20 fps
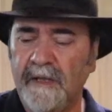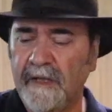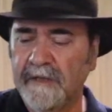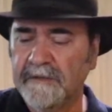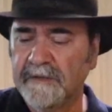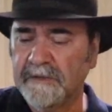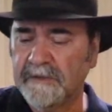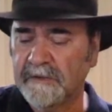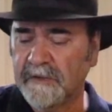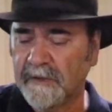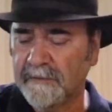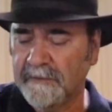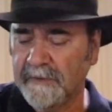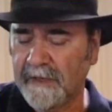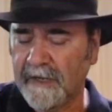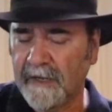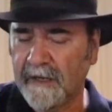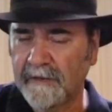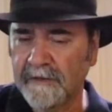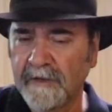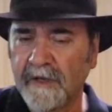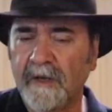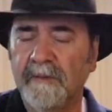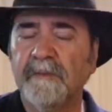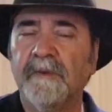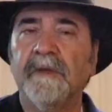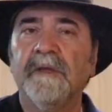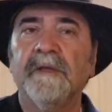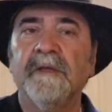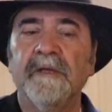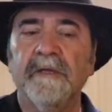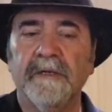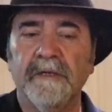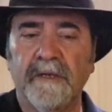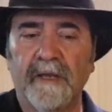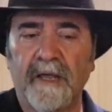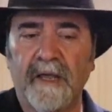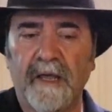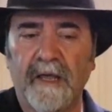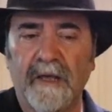and strum down up,
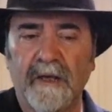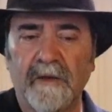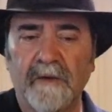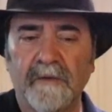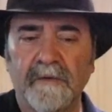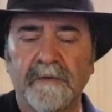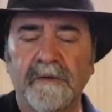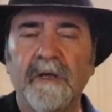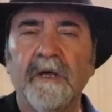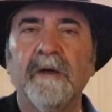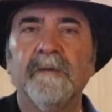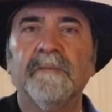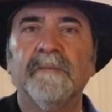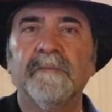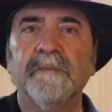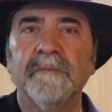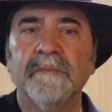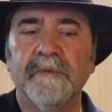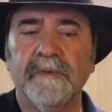down up,